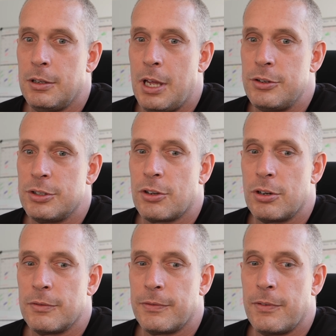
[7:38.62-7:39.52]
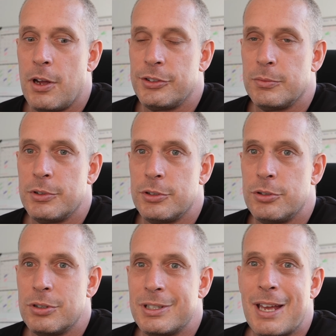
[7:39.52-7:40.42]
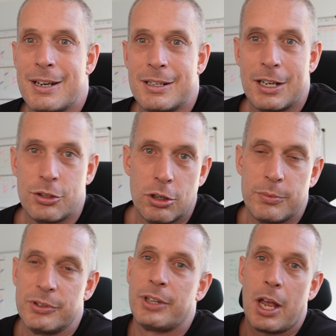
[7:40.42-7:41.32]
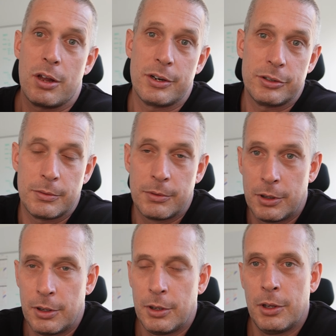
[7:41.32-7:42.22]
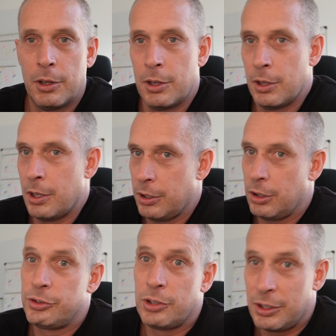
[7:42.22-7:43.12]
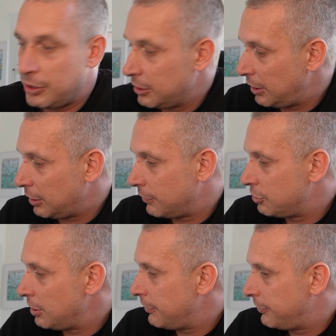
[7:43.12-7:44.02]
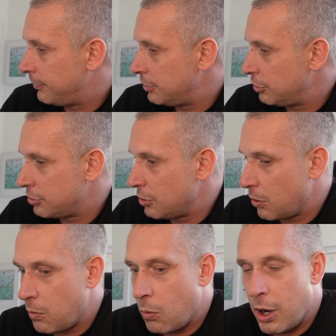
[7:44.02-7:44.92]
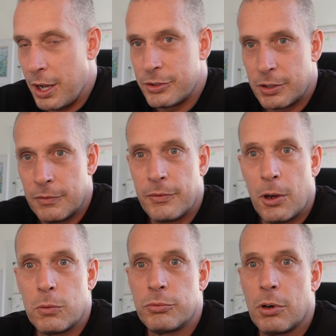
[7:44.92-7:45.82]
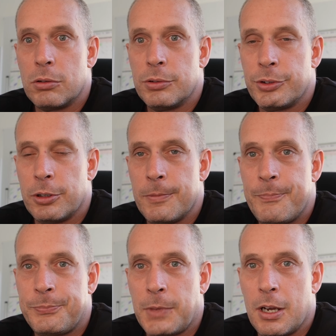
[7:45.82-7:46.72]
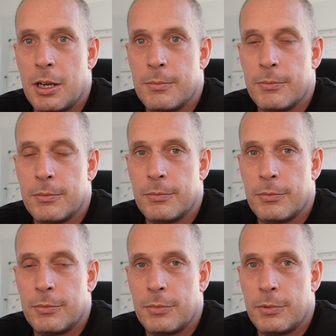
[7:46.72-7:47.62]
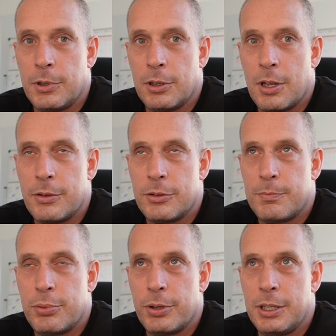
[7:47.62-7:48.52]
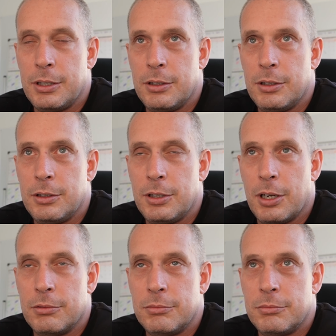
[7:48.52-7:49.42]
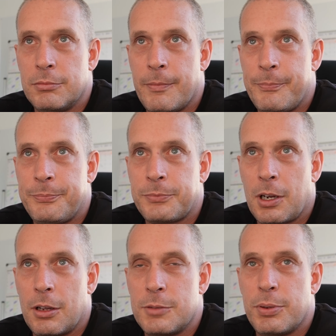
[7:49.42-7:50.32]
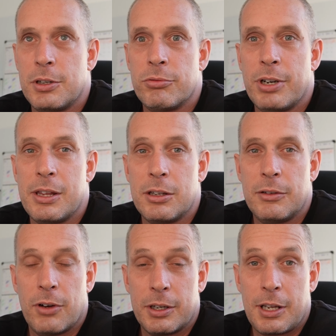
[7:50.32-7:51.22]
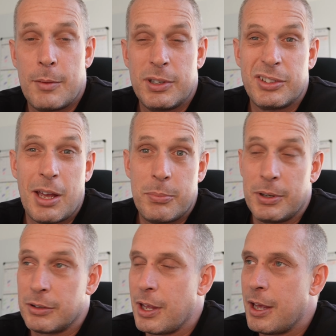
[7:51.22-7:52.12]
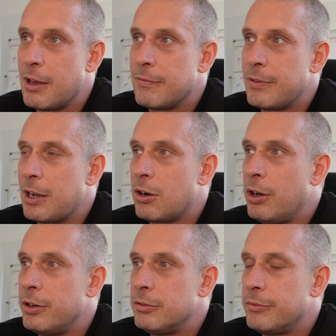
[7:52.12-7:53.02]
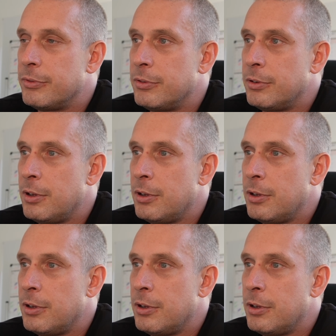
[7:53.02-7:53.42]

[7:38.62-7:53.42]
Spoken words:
And just kind of find someone to do your day-to-day job and stay on as a, still as the executive chef, but just not quite as an involved role. So, and it's pretty, it's pretty rare that you find companies that big that have that kind of